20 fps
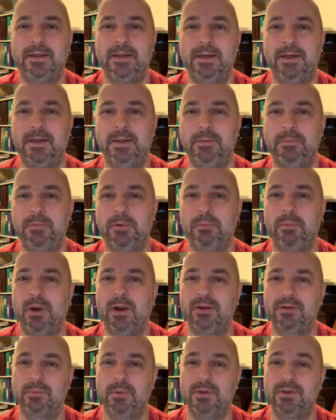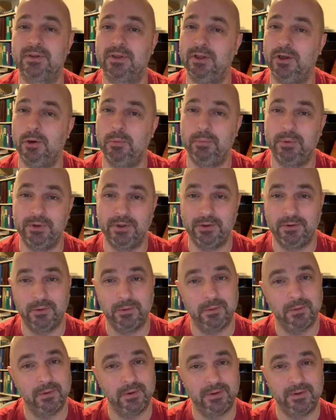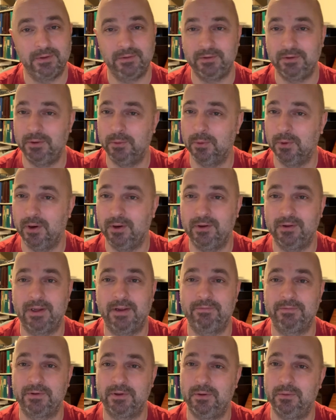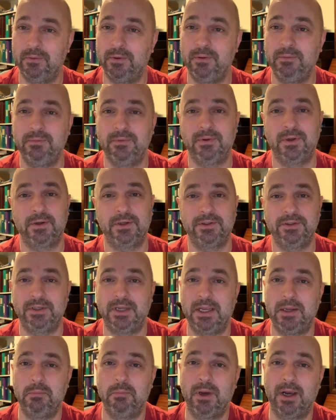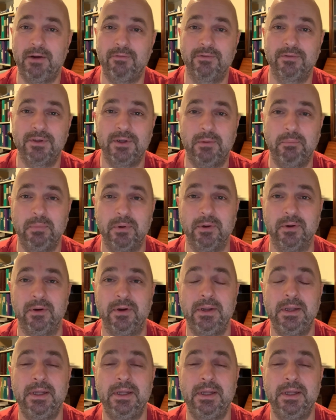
Um, your parents basically opened the door and you were left to go out as long as you came back for supper.